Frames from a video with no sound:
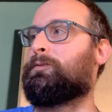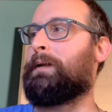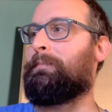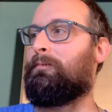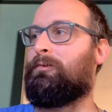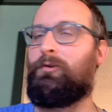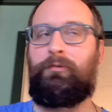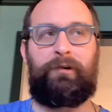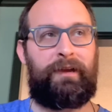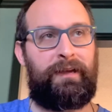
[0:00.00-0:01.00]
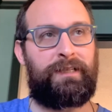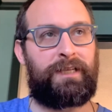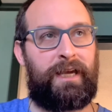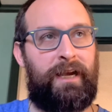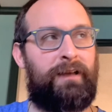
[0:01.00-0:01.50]
people who were his
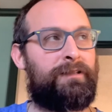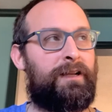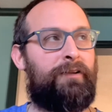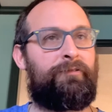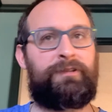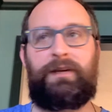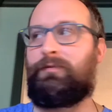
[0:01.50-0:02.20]
kids and had received